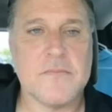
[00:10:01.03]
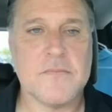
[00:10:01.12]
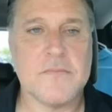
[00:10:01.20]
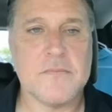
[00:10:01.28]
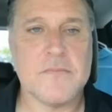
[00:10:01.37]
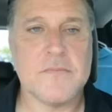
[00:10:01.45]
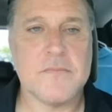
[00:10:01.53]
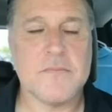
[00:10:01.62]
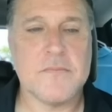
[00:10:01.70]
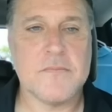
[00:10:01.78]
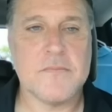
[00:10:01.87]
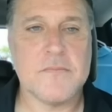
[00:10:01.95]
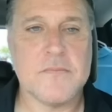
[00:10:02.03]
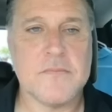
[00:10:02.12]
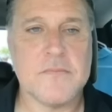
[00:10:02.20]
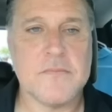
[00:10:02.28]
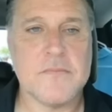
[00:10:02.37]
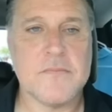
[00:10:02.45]

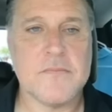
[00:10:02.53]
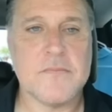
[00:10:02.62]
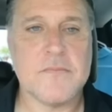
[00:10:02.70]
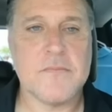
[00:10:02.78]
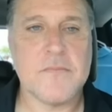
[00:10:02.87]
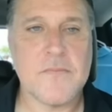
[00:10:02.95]
This person isn't speaking.